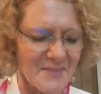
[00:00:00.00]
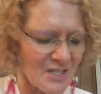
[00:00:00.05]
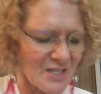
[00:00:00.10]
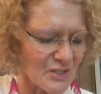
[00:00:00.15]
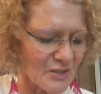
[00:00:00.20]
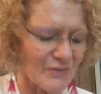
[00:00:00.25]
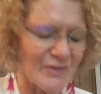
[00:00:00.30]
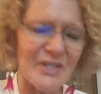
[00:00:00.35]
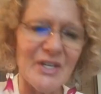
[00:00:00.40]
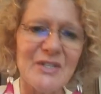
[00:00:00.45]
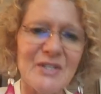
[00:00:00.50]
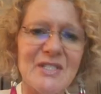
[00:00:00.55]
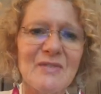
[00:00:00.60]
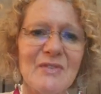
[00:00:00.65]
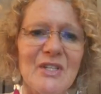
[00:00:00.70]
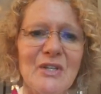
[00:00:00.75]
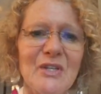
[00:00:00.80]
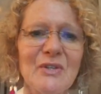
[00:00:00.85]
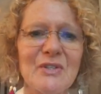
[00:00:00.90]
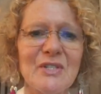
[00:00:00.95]
So for those
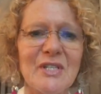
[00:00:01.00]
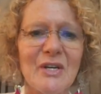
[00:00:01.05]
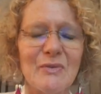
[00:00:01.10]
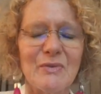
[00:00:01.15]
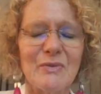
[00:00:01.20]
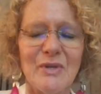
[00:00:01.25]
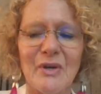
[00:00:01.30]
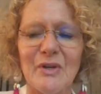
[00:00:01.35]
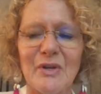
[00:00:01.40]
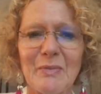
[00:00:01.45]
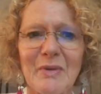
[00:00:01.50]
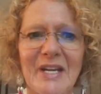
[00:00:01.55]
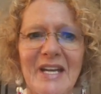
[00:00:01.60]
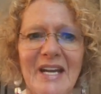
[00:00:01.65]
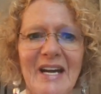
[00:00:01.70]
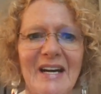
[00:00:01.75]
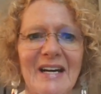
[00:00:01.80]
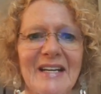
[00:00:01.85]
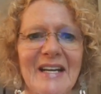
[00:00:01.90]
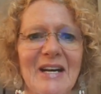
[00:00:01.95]
of you who don't know
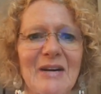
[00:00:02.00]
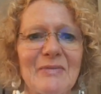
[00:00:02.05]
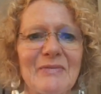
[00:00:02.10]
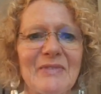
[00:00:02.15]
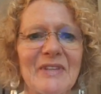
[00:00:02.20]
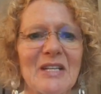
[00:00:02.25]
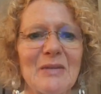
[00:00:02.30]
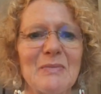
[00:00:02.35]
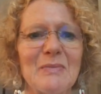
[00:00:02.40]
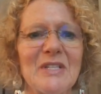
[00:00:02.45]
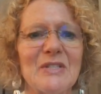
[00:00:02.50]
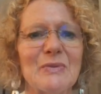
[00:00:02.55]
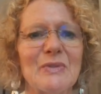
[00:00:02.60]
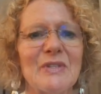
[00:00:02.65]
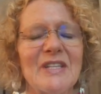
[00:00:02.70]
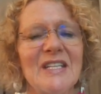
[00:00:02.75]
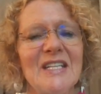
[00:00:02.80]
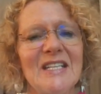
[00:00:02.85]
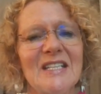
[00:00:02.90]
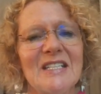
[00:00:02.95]
me, I am Vicky
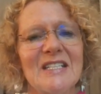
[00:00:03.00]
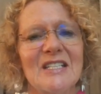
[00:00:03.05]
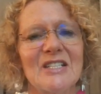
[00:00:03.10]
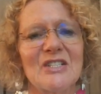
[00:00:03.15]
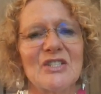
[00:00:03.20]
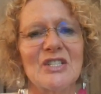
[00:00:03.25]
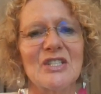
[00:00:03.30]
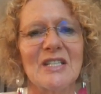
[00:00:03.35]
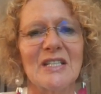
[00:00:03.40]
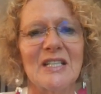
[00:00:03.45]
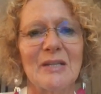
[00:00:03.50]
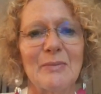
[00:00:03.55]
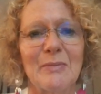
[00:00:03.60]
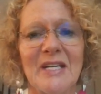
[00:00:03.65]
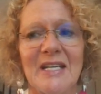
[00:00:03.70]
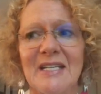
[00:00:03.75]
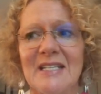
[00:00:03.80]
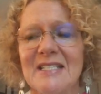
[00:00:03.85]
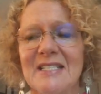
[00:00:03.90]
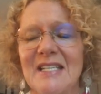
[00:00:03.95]
Midwood, the addiction
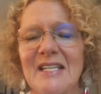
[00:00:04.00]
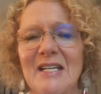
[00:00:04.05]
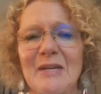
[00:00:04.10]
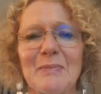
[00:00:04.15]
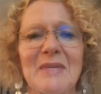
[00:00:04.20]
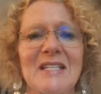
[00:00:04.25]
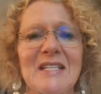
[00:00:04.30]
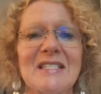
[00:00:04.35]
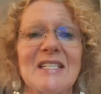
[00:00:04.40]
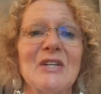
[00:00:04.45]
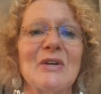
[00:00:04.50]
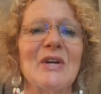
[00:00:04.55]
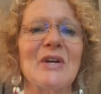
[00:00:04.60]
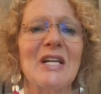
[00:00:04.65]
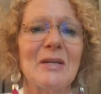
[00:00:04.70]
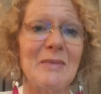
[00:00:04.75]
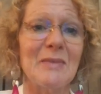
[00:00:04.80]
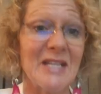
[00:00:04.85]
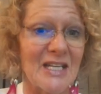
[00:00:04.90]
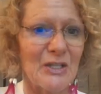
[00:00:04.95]
eliminator. That means I don't
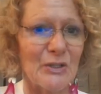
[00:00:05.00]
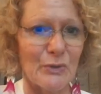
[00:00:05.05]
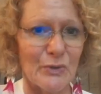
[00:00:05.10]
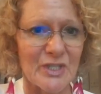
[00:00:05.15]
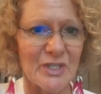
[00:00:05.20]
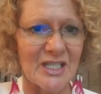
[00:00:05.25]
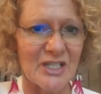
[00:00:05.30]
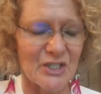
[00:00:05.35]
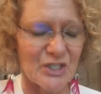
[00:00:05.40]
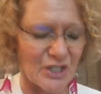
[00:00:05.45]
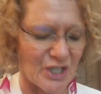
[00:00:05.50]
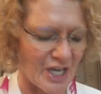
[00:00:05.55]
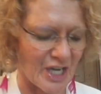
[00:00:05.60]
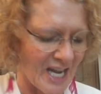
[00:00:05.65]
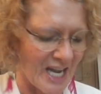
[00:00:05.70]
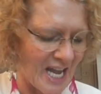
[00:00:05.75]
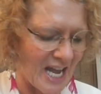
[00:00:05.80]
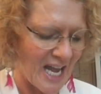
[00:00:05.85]
eliminate your addiction.